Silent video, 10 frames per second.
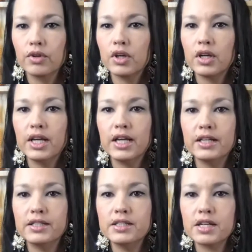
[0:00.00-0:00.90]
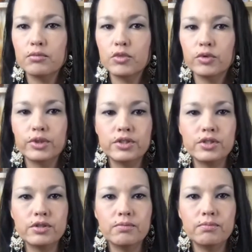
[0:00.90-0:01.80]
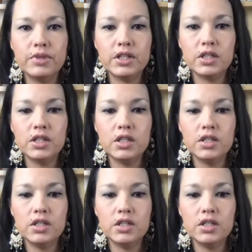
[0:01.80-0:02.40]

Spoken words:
And I'm going to be